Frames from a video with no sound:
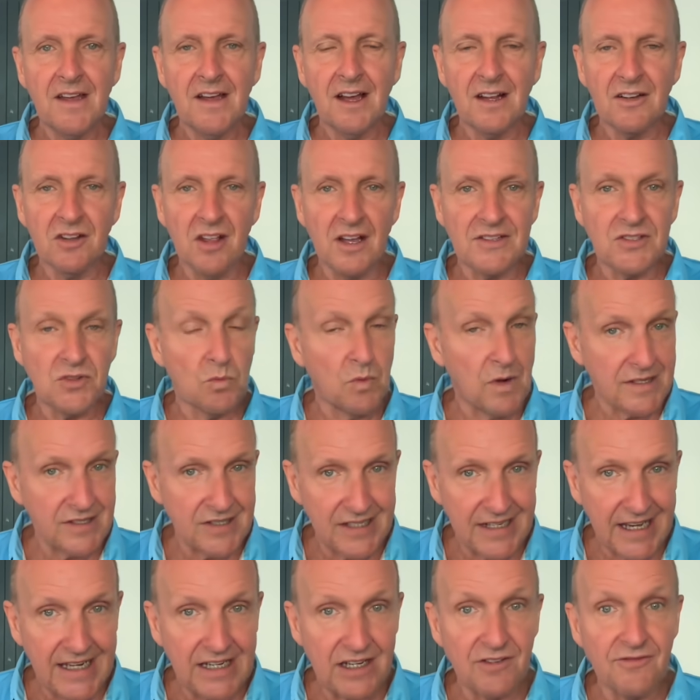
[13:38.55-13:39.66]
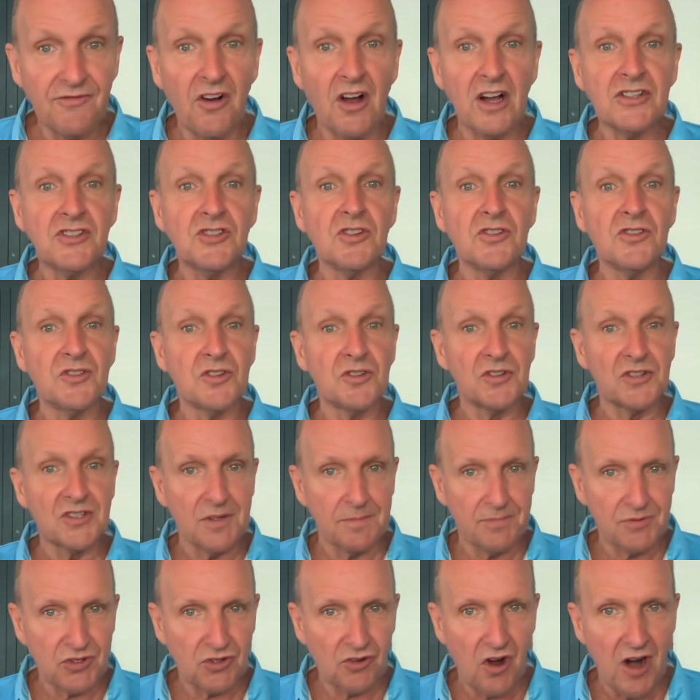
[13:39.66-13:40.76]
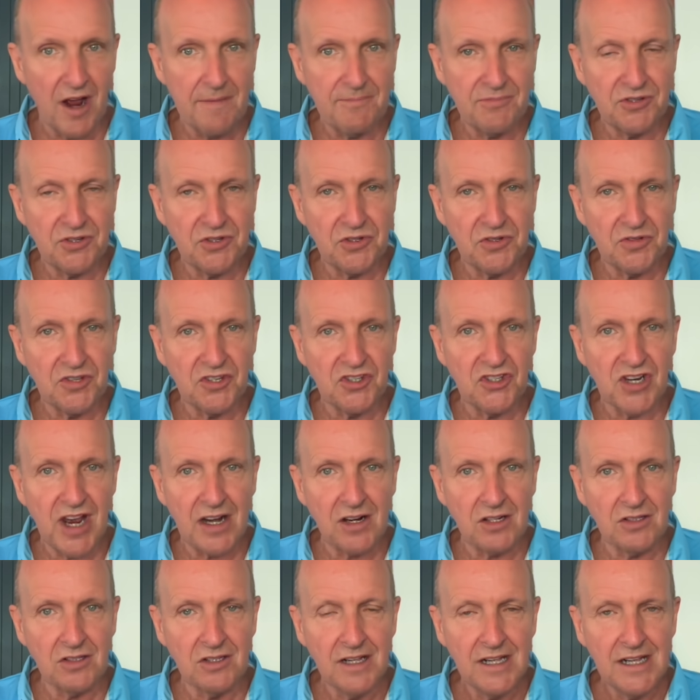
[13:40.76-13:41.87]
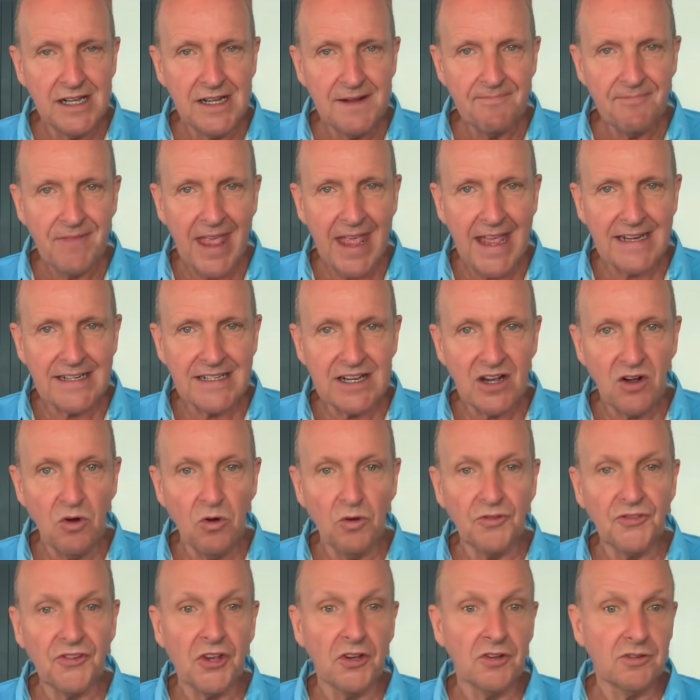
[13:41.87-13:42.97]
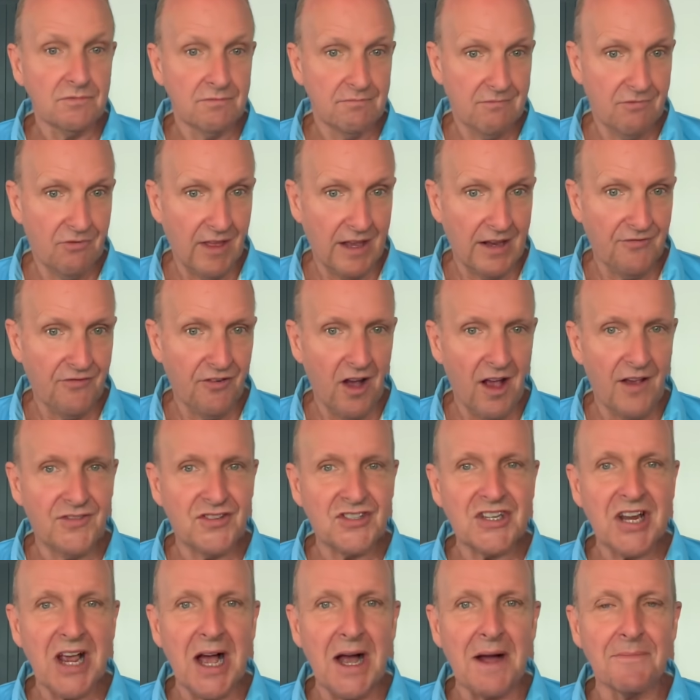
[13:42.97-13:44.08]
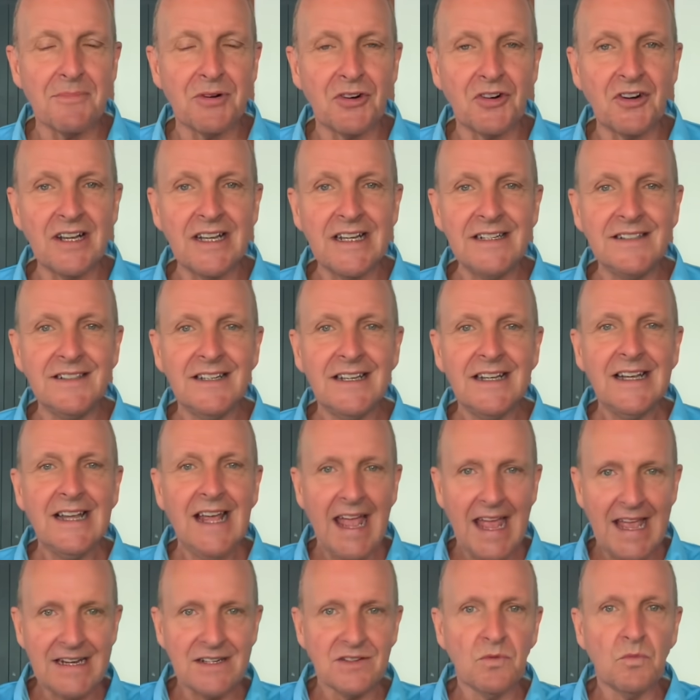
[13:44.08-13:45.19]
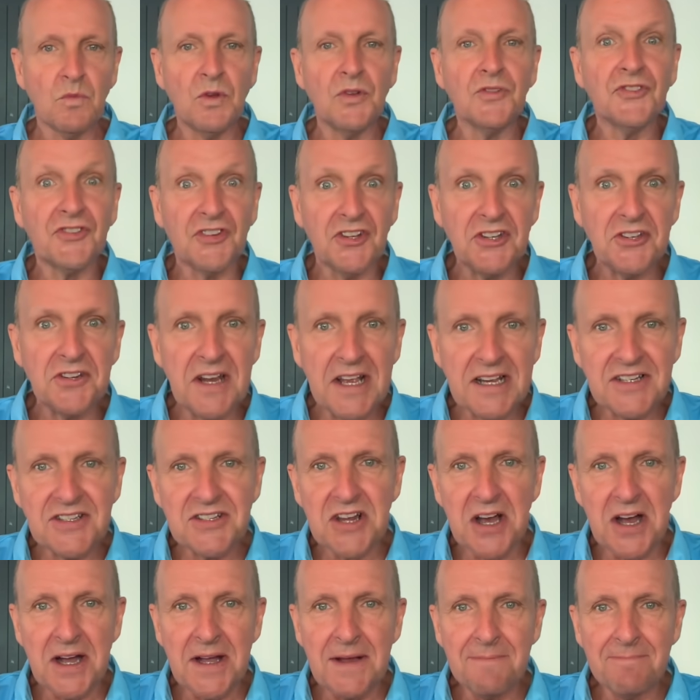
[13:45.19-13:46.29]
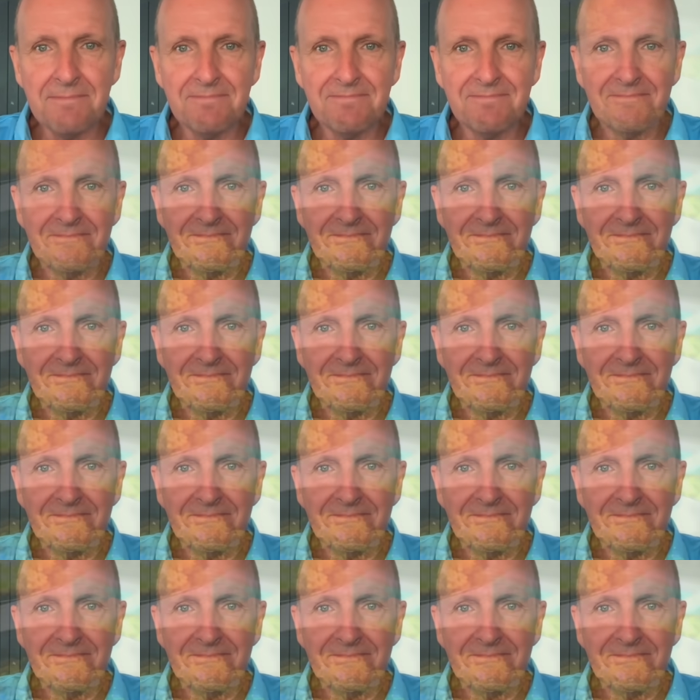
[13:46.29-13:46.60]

I'd like to once again invite you to subscribe to the channel, and also thank 5 Star Marine, and we'll see you next time.